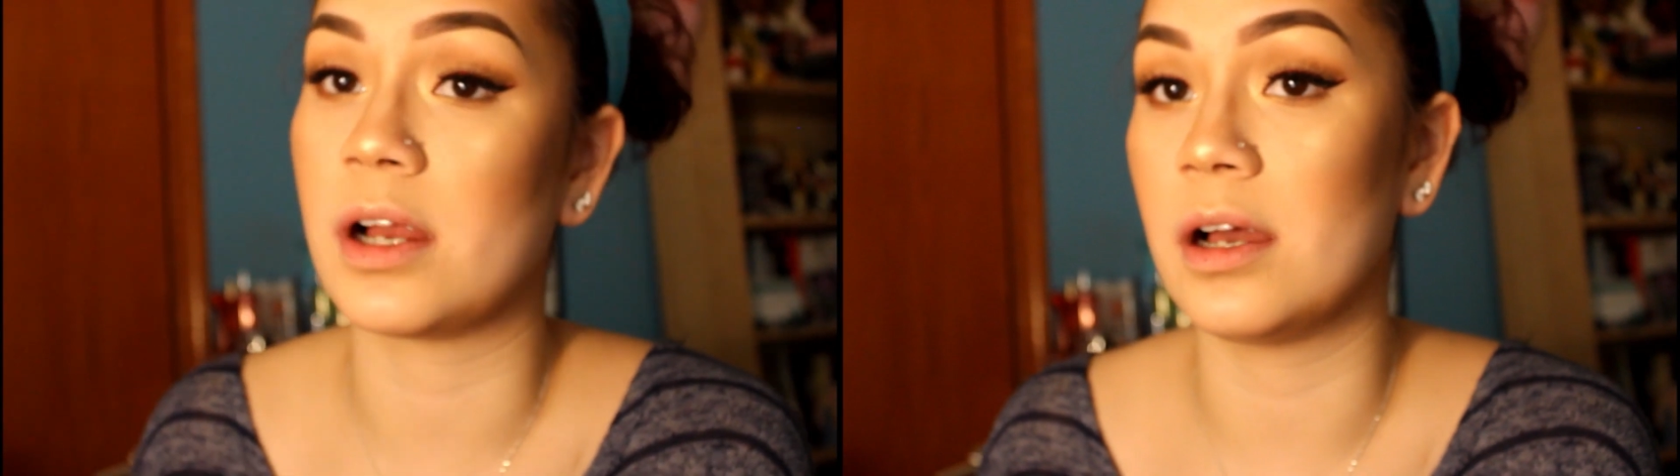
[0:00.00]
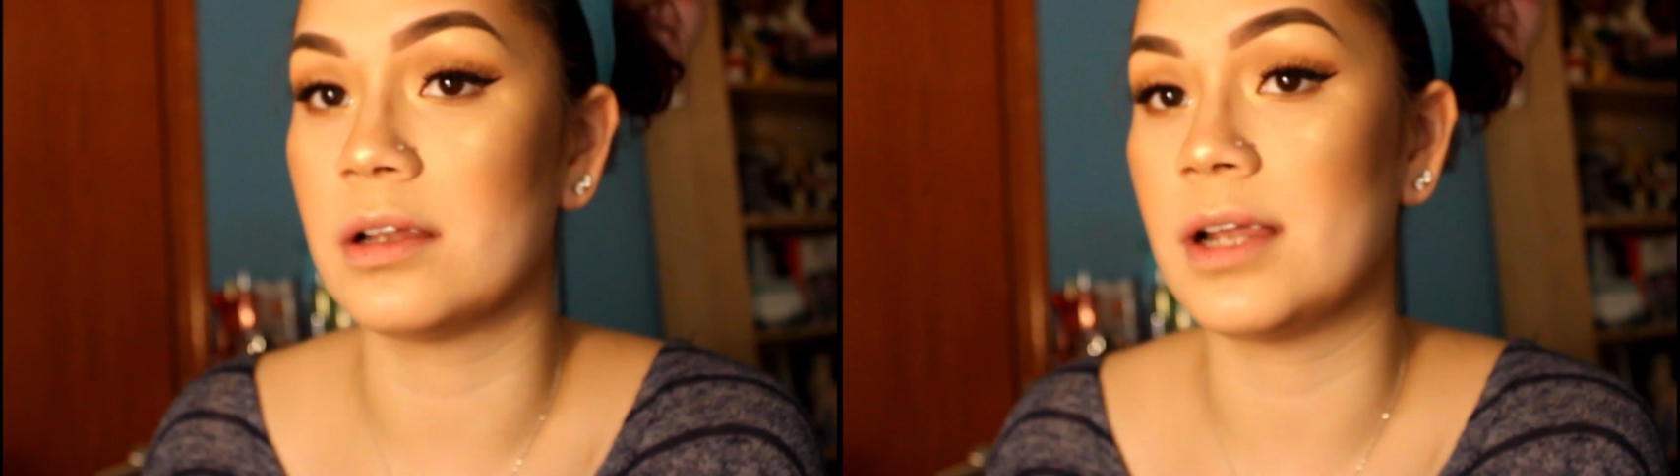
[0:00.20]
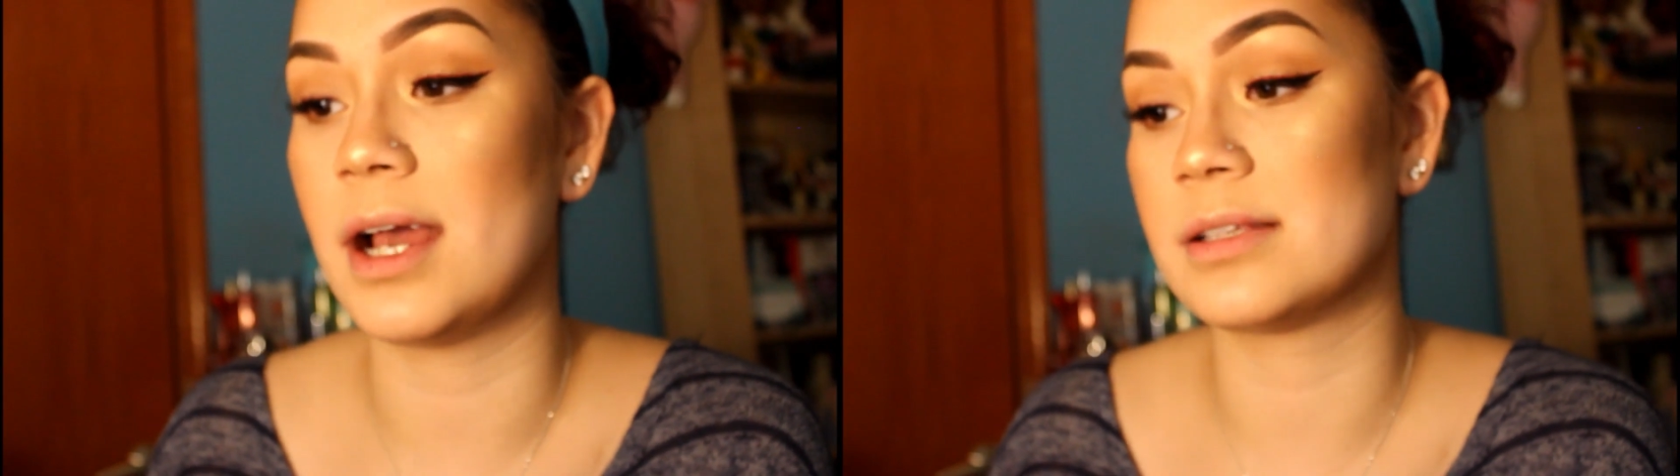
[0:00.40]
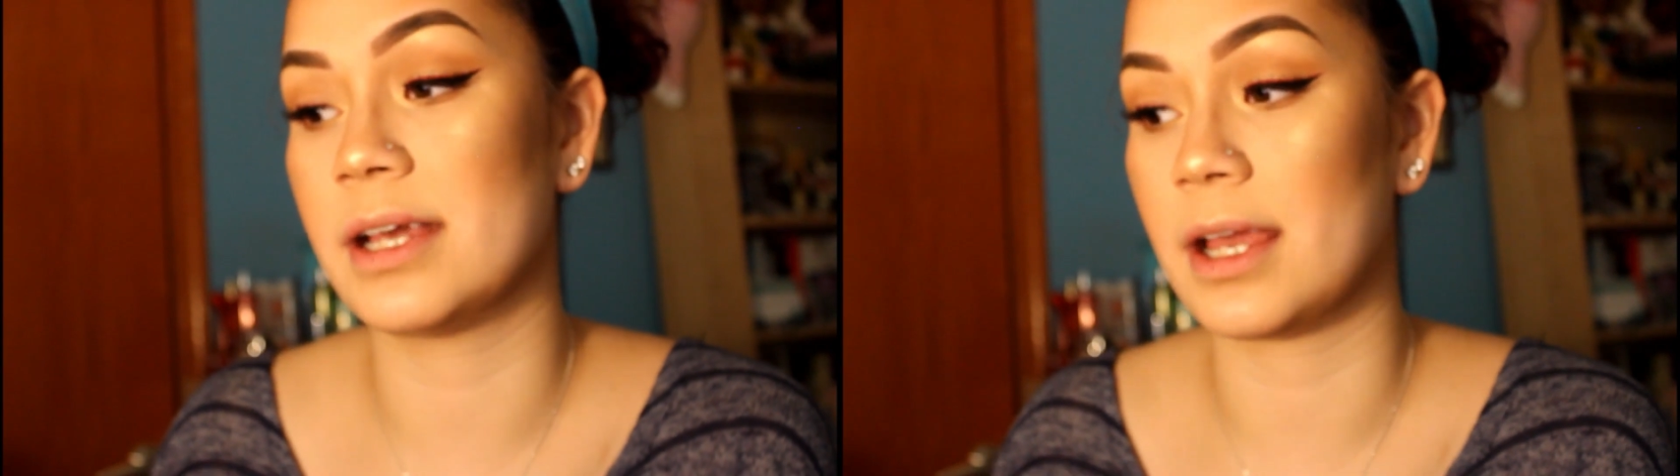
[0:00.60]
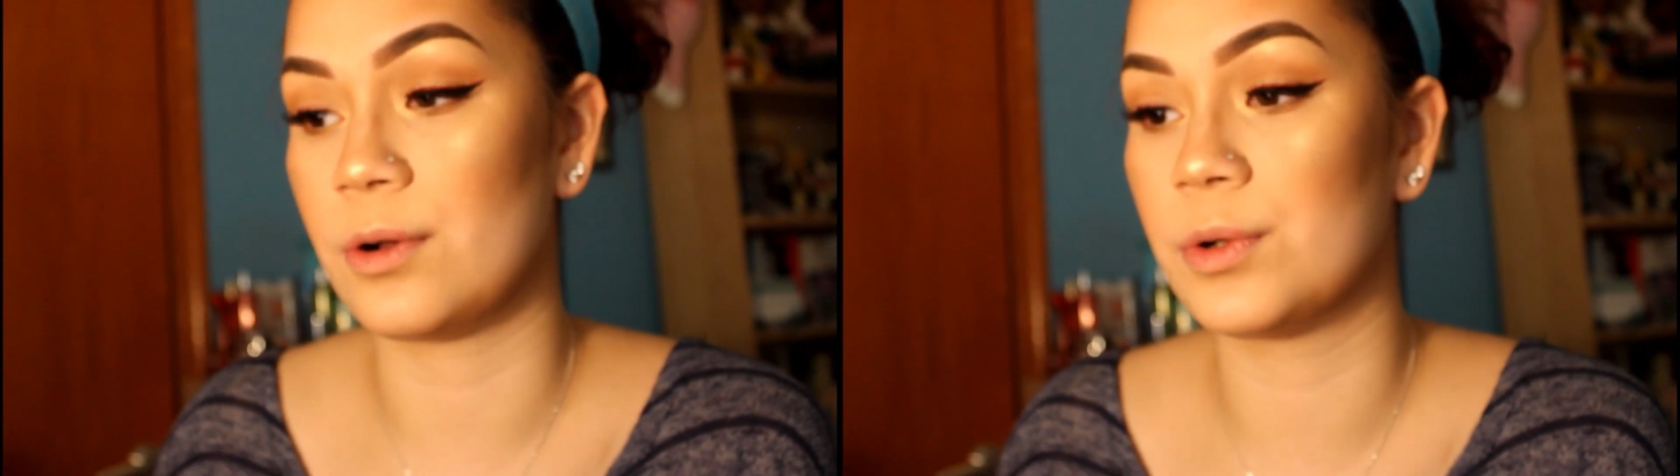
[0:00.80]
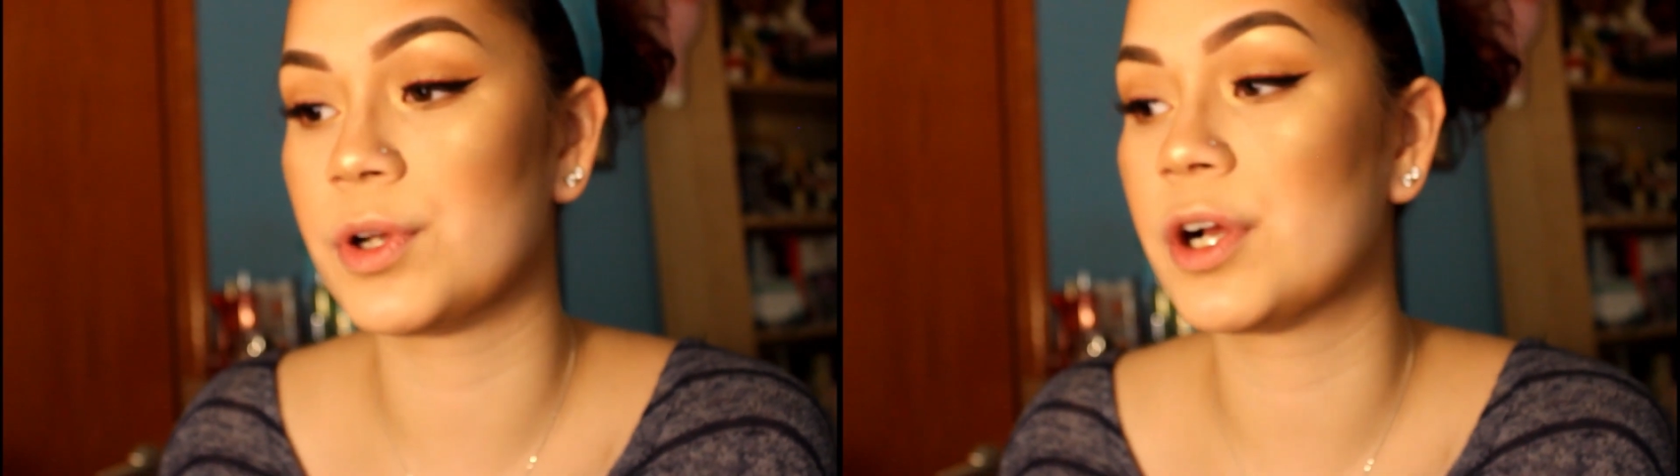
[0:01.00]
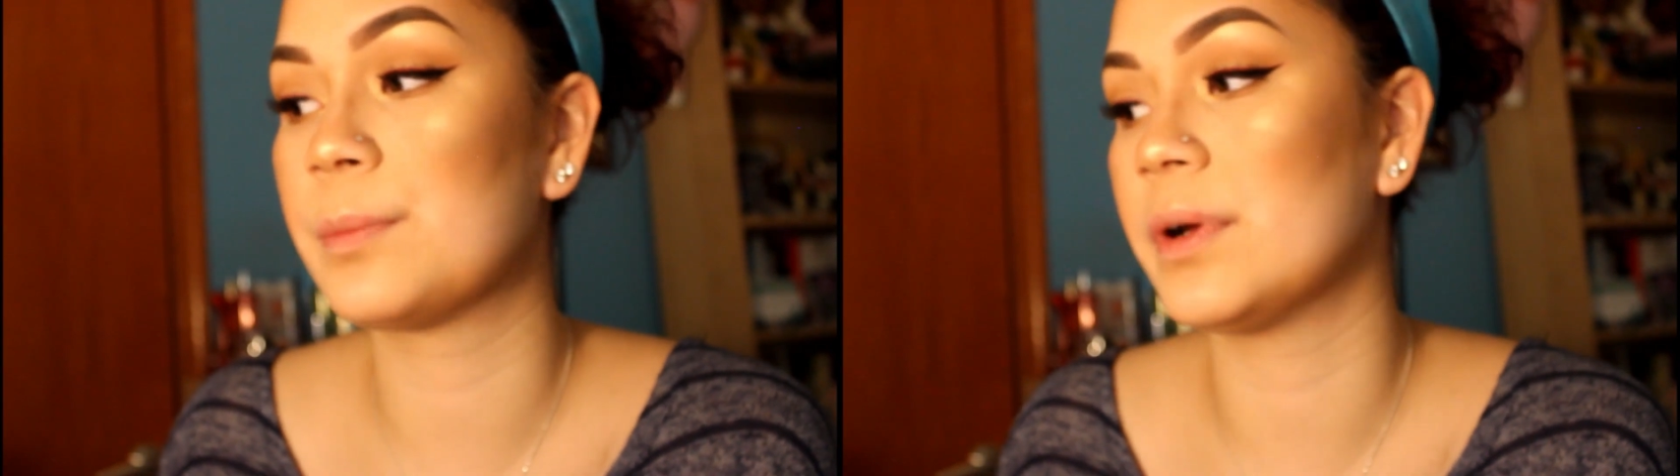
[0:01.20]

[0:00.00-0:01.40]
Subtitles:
on as I get older,